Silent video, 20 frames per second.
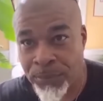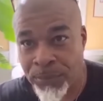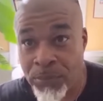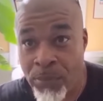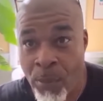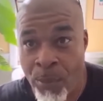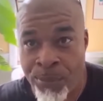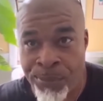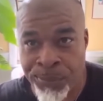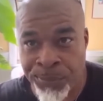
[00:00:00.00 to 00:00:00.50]
a
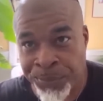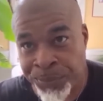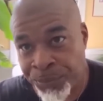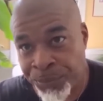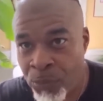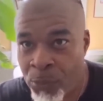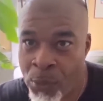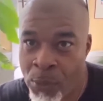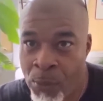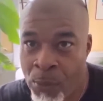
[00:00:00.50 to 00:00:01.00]
Chinese
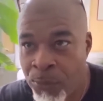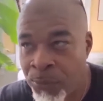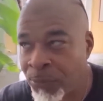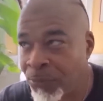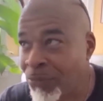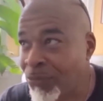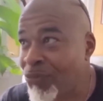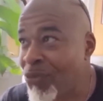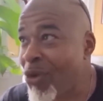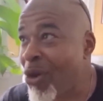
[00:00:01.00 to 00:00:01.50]
privet mm.
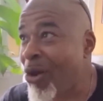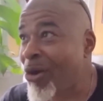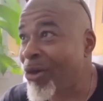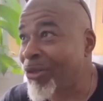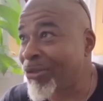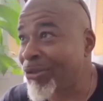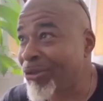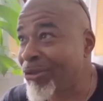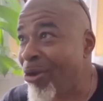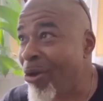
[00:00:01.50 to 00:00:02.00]
flower is.
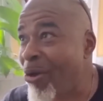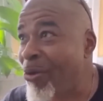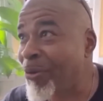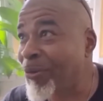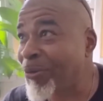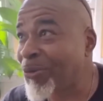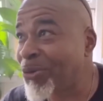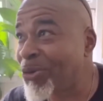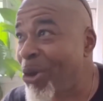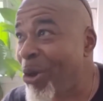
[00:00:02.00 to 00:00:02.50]

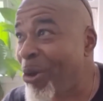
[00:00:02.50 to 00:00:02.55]
Mm.